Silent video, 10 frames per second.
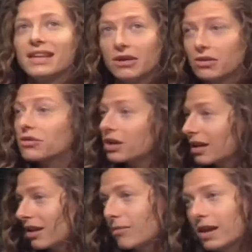narrowed
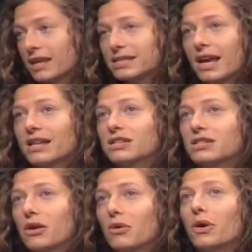curriculum, like I said, and
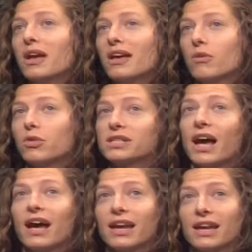so we're
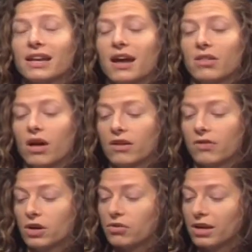tying a lot of
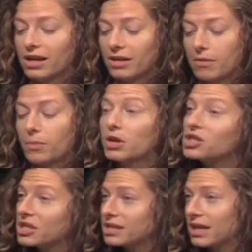our curriculum
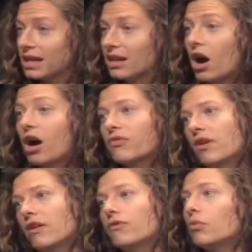purchasing off
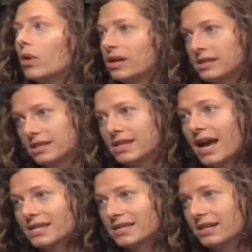of what is the
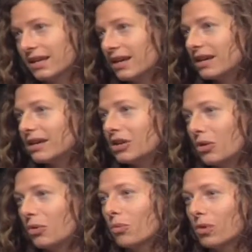test gonna, you
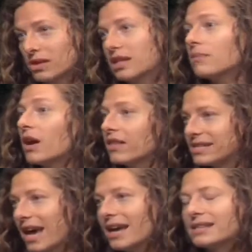know, what's gonna be on the
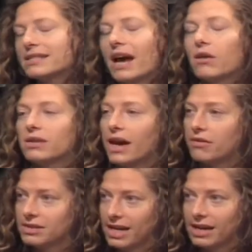test, how did
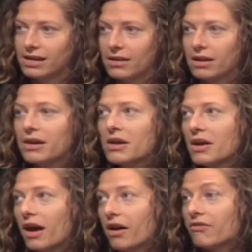how is that gonna
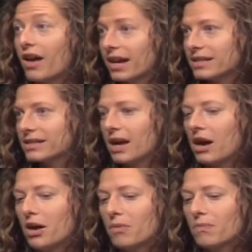affect
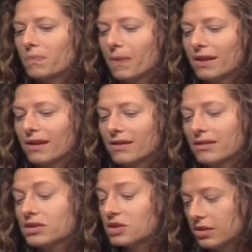um,
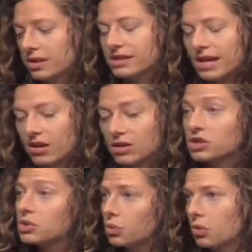the students and our
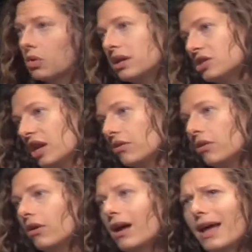school in
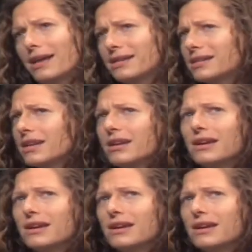general and